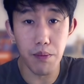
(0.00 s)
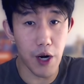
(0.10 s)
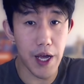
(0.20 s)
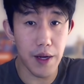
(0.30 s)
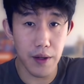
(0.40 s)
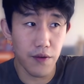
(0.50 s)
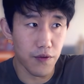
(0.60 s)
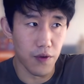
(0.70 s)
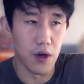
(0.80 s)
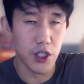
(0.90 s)
brand
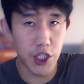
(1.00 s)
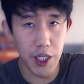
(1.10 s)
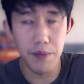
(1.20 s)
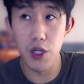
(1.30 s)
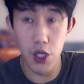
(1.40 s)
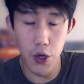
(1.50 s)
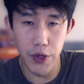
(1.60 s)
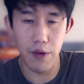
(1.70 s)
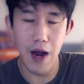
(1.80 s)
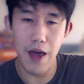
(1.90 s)
for gym
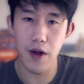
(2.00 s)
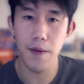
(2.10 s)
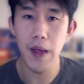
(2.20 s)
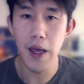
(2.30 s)
clothing rather.